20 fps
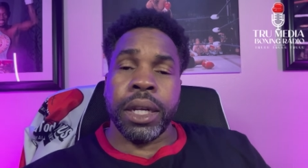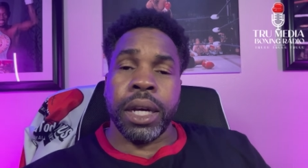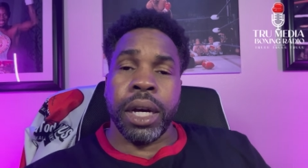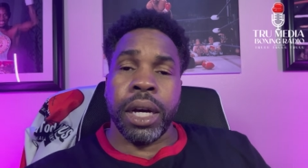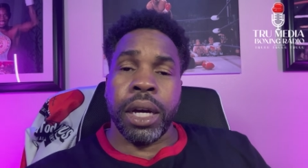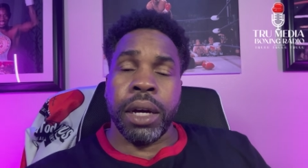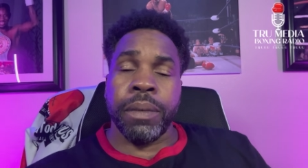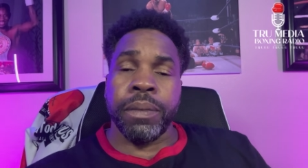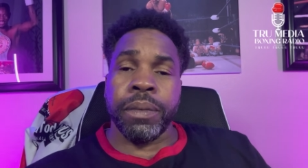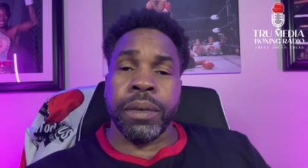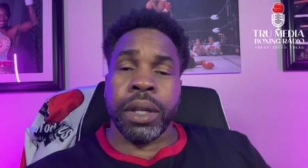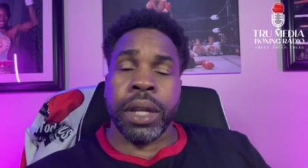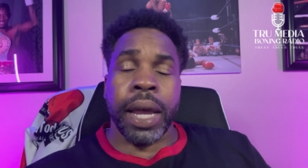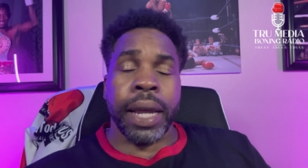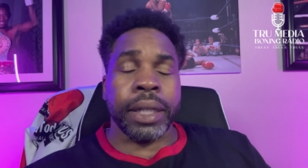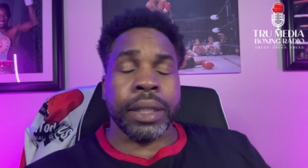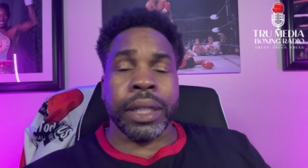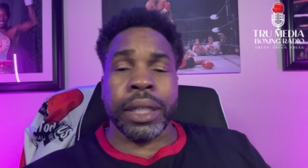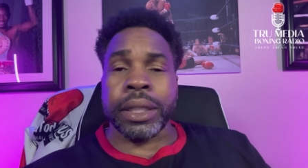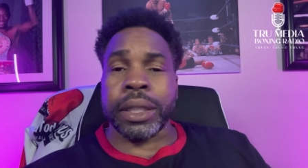uh,
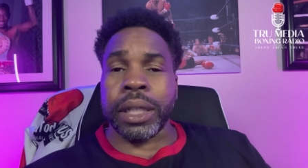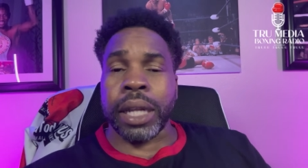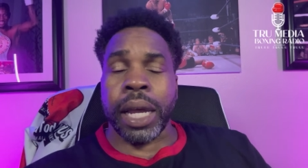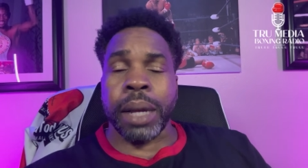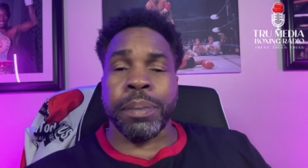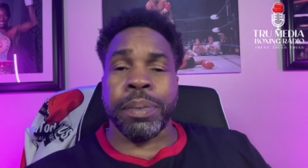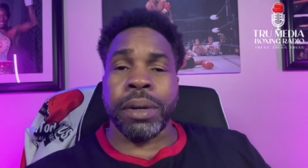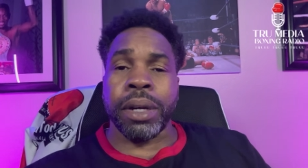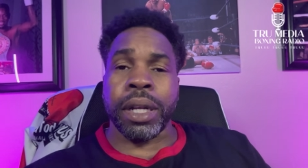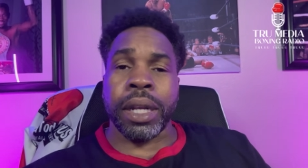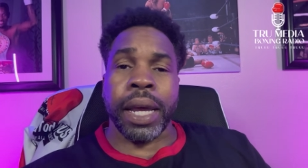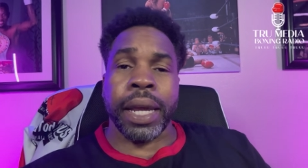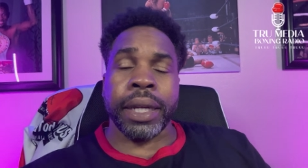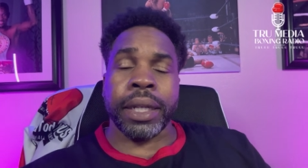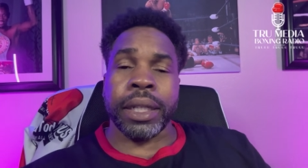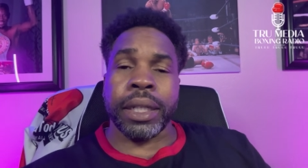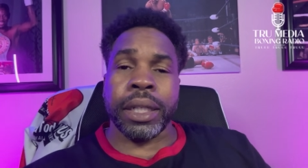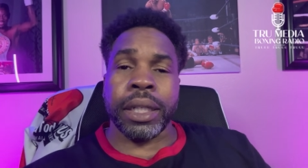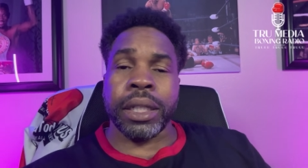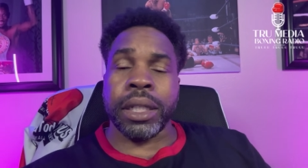like this, like, bro,
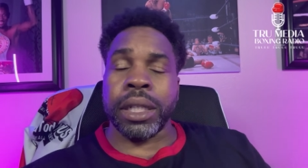like,